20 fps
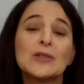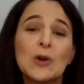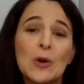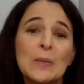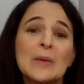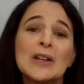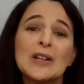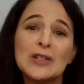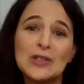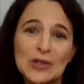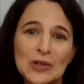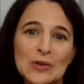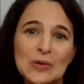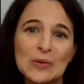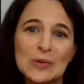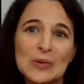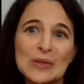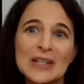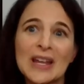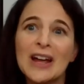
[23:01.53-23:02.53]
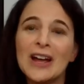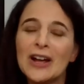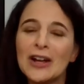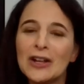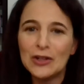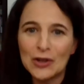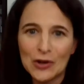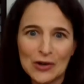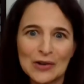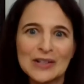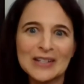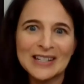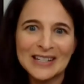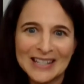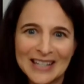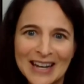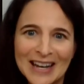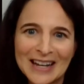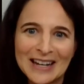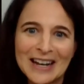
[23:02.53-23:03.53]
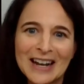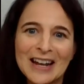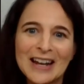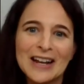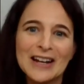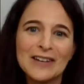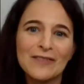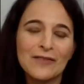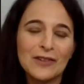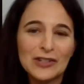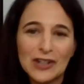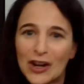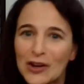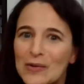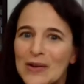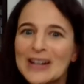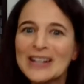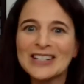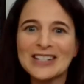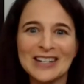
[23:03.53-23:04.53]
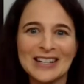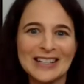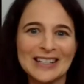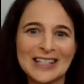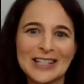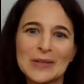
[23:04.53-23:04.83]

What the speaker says: so many Jews yearned to sit for generations.